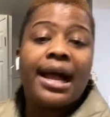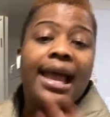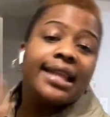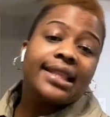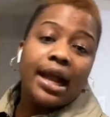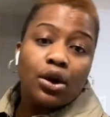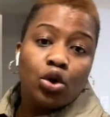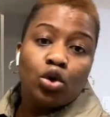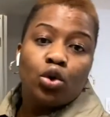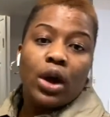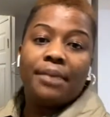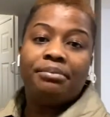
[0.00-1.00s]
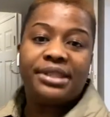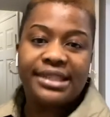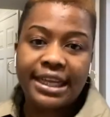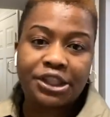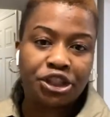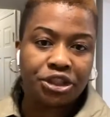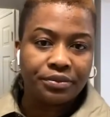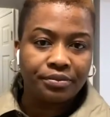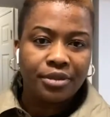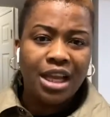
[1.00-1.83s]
and enter Google and be searching.